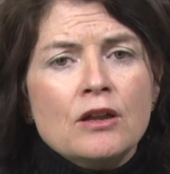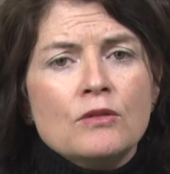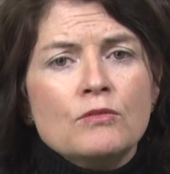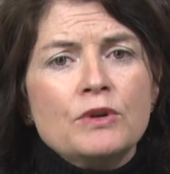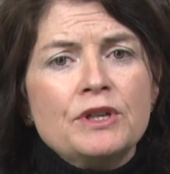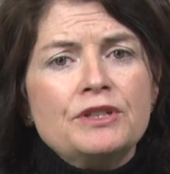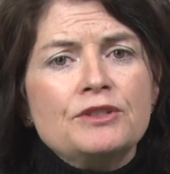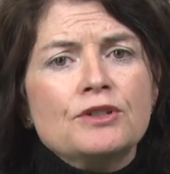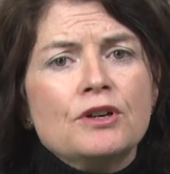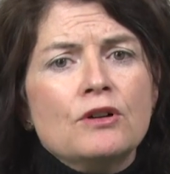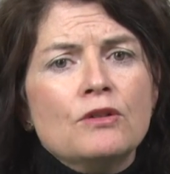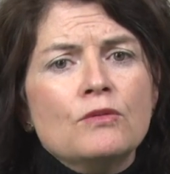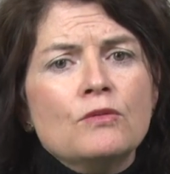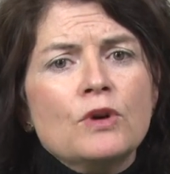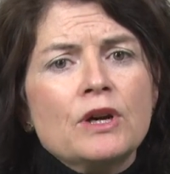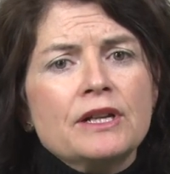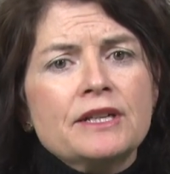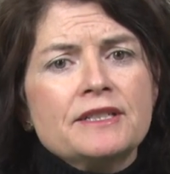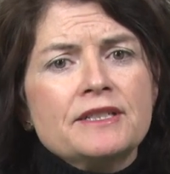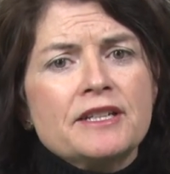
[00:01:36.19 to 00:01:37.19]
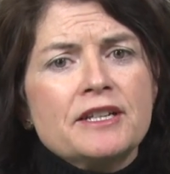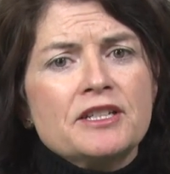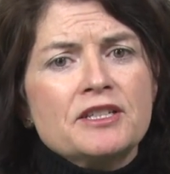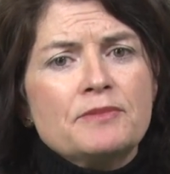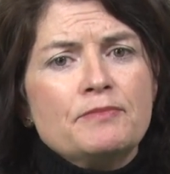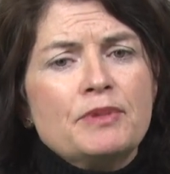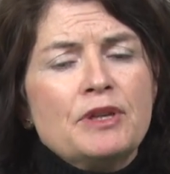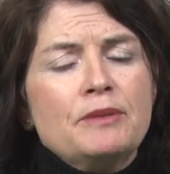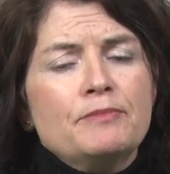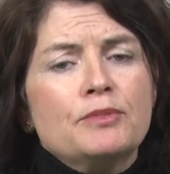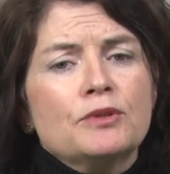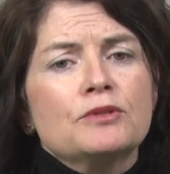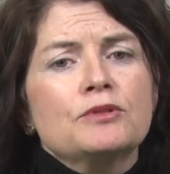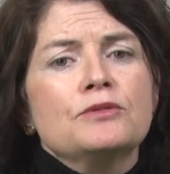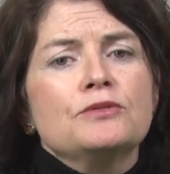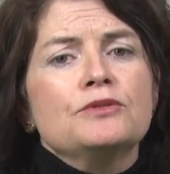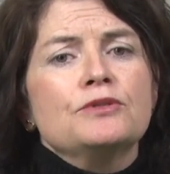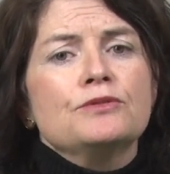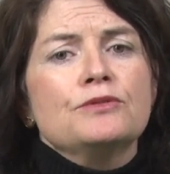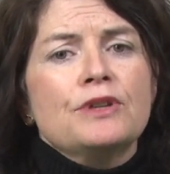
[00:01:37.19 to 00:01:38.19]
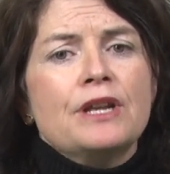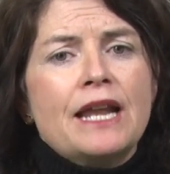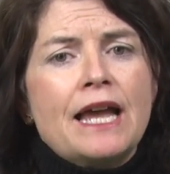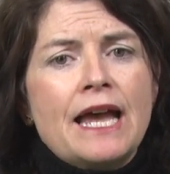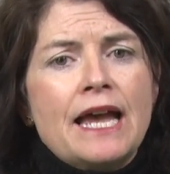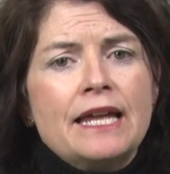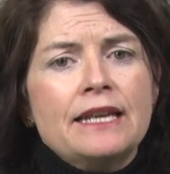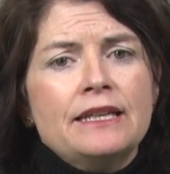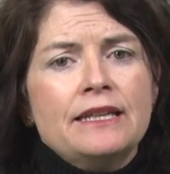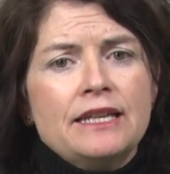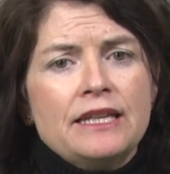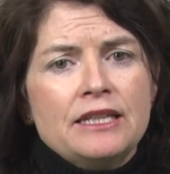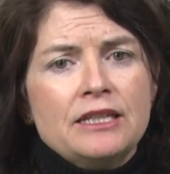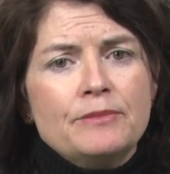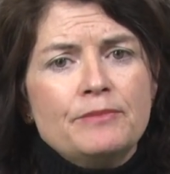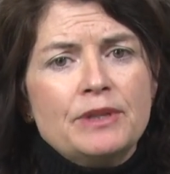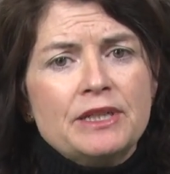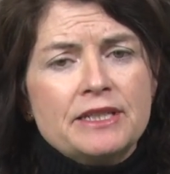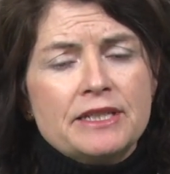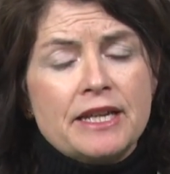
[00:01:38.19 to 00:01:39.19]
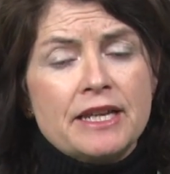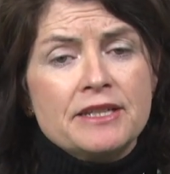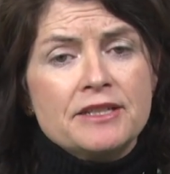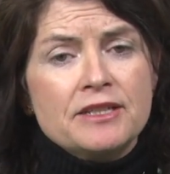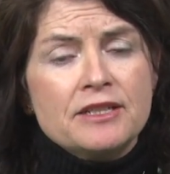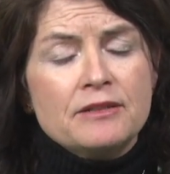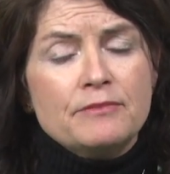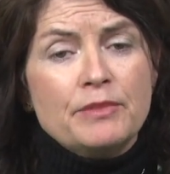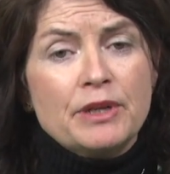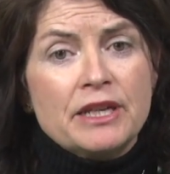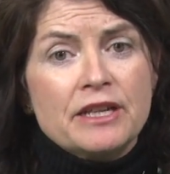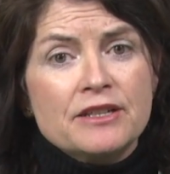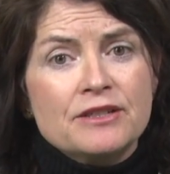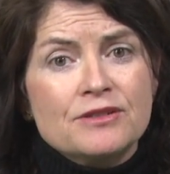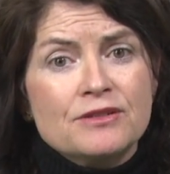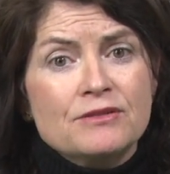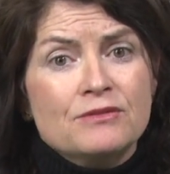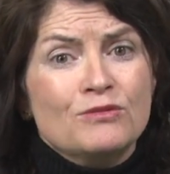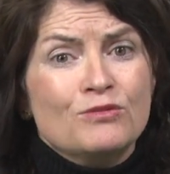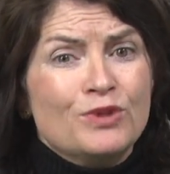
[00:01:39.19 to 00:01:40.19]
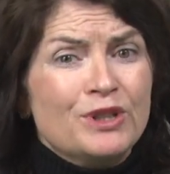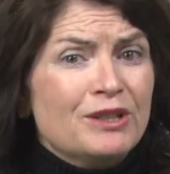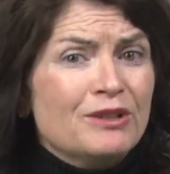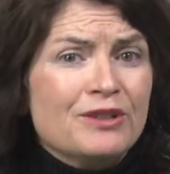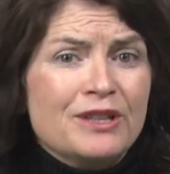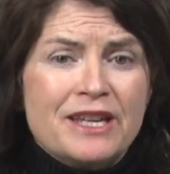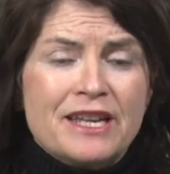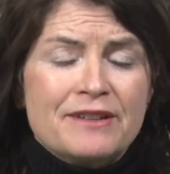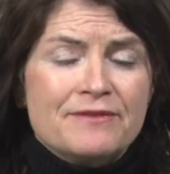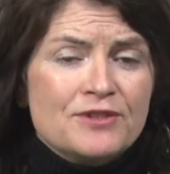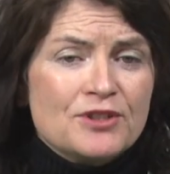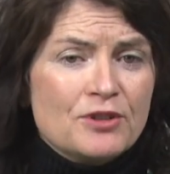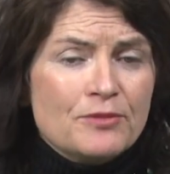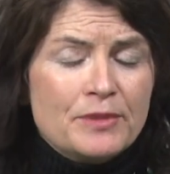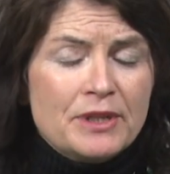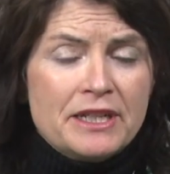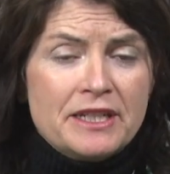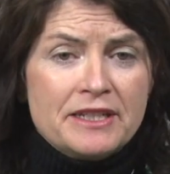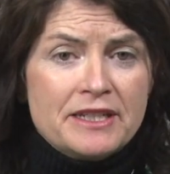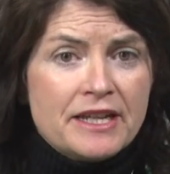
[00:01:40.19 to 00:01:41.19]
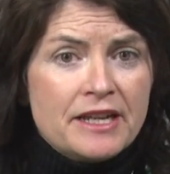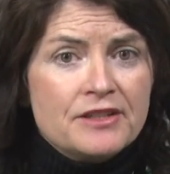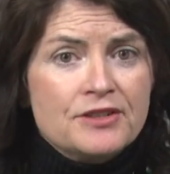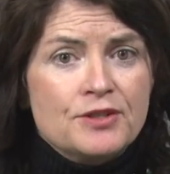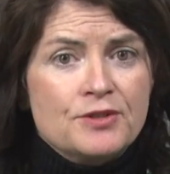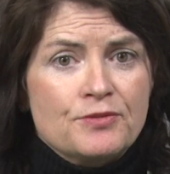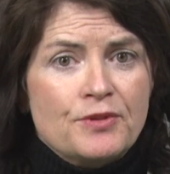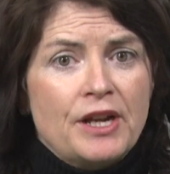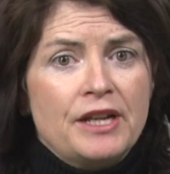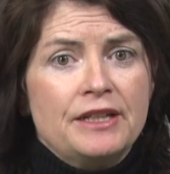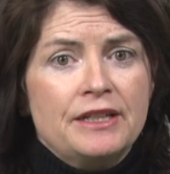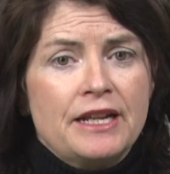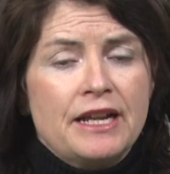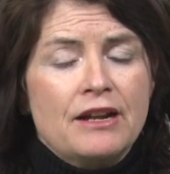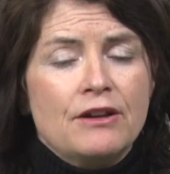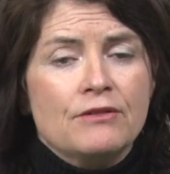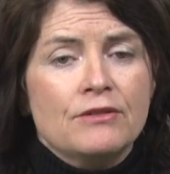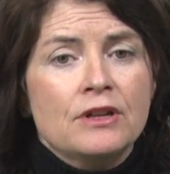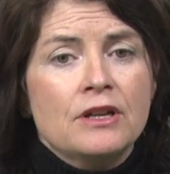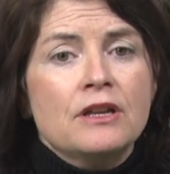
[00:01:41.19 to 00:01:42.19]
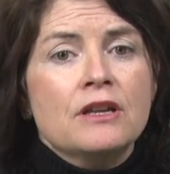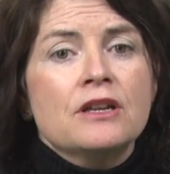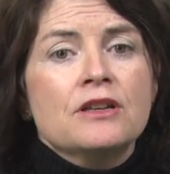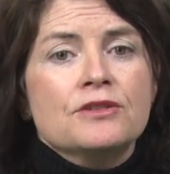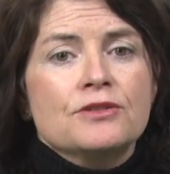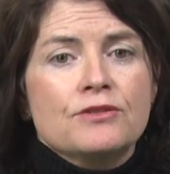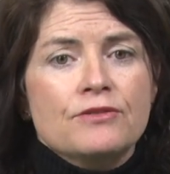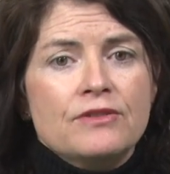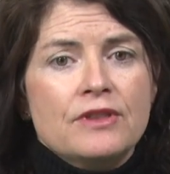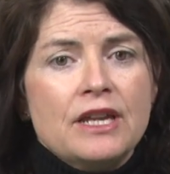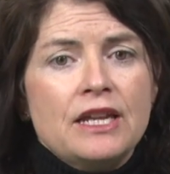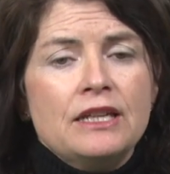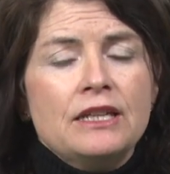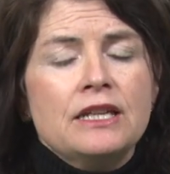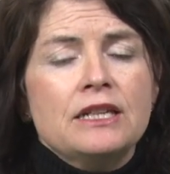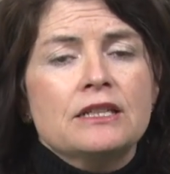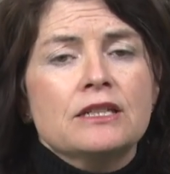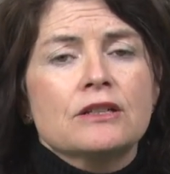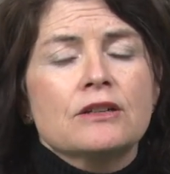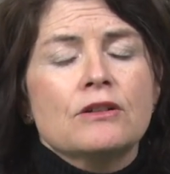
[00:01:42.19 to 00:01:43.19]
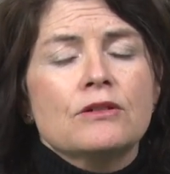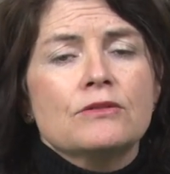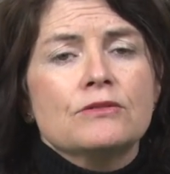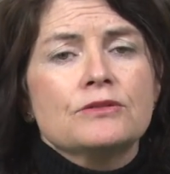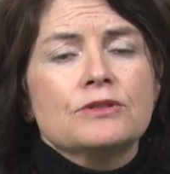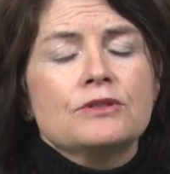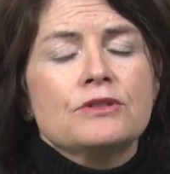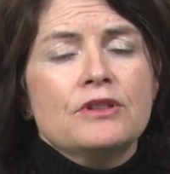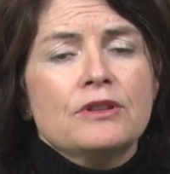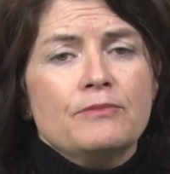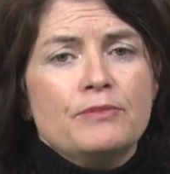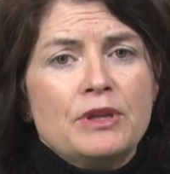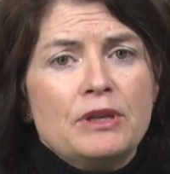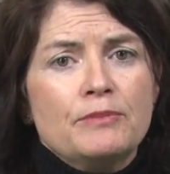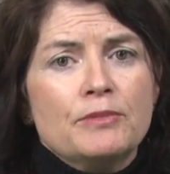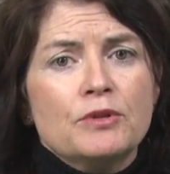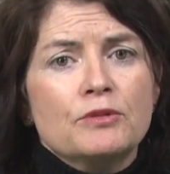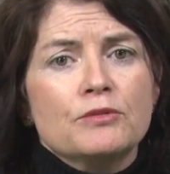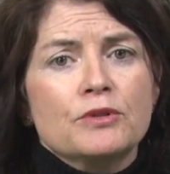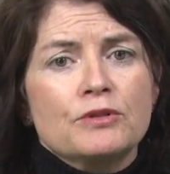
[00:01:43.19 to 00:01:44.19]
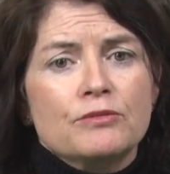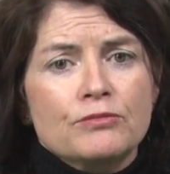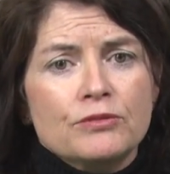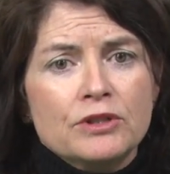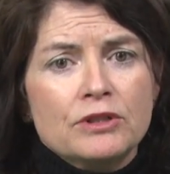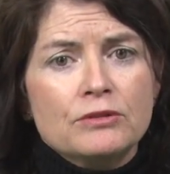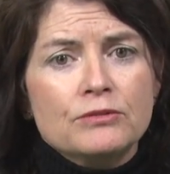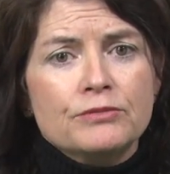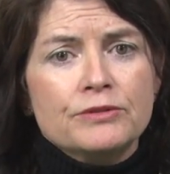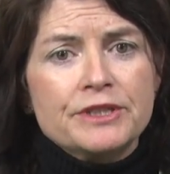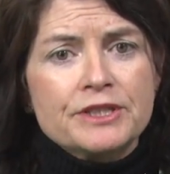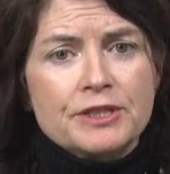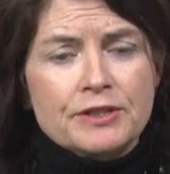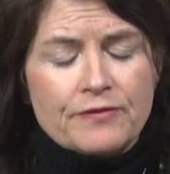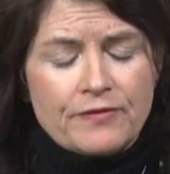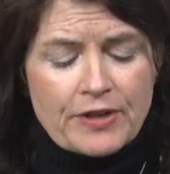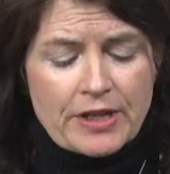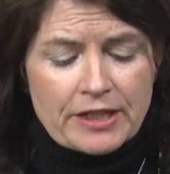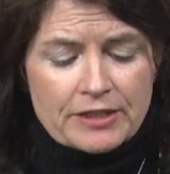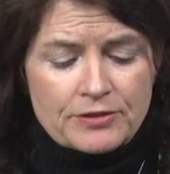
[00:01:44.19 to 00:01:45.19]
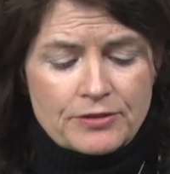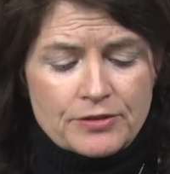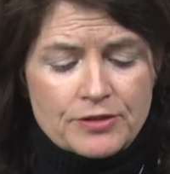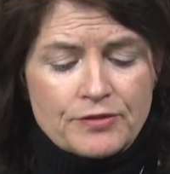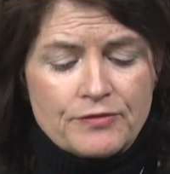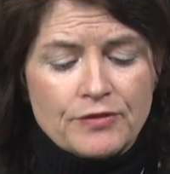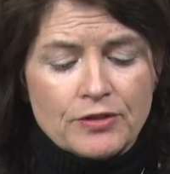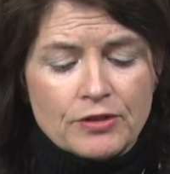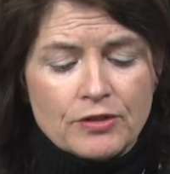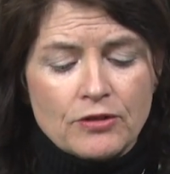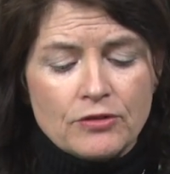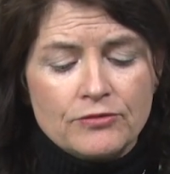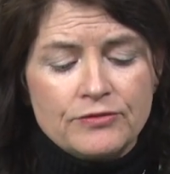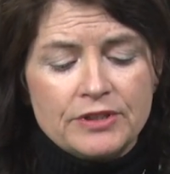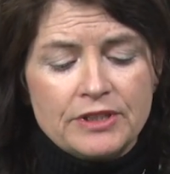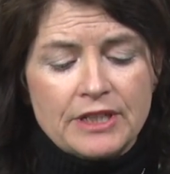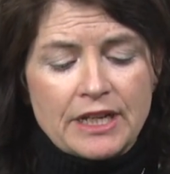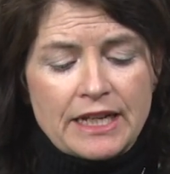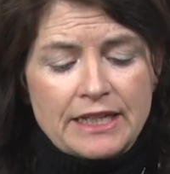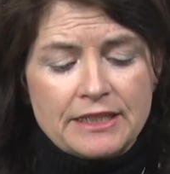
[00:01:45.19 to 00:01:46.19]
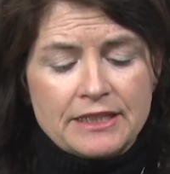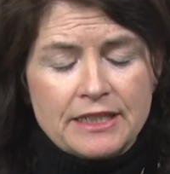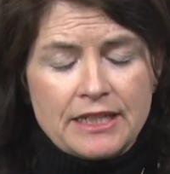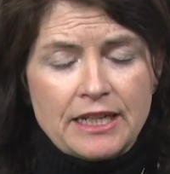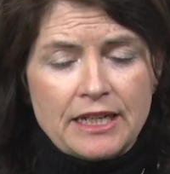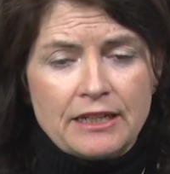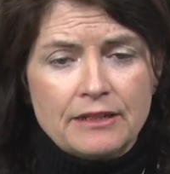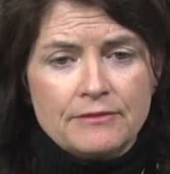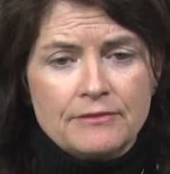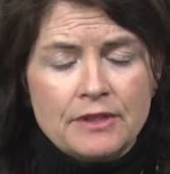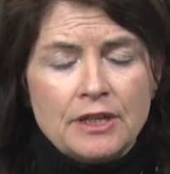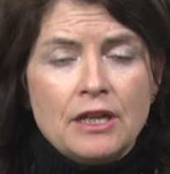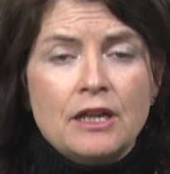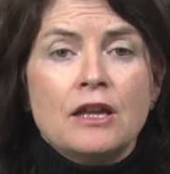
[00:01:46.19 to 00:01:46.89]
We don't want to test people who do not need to be tested because we only have so many tests right now. So they need to go to the people with real risk factors for COVID 19.